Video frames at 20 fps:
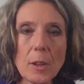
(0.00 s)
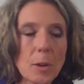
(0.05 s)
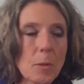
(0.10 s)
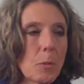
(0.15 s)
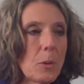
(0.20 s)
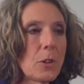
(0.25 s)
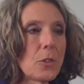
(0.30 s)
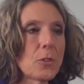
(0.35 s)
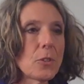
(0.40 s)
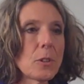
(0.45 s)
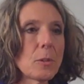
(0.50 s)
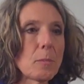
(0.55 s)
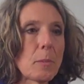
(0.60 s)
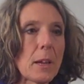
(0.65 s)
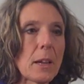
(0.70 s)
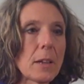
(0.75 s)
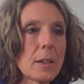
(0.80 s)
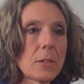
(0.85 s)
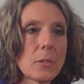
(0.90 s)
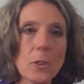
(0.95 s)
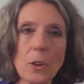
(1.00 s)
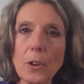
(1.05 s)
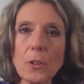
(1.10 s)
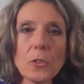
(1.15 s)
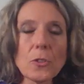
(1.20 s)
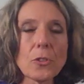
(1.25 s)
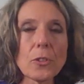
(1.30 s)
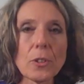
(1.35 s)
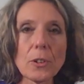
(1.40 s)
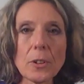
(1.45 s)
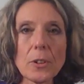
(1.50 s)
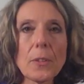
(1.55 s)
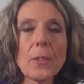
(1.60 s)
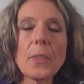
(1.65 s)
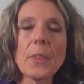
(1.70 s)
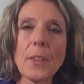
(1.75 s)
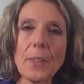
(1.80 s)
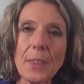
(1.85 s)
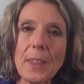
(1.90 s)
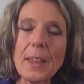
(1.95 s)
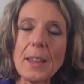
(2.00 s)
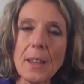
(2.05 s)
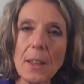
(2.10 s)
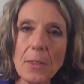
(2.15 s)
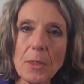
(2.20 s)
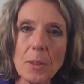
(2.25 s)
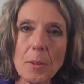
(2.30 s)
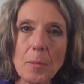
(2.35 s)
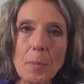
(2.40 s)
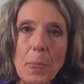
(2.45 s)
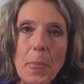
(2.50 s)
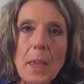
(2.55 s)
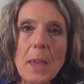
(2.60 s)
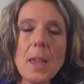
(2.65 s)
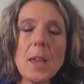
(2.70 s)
and we should make darn sure that they get them.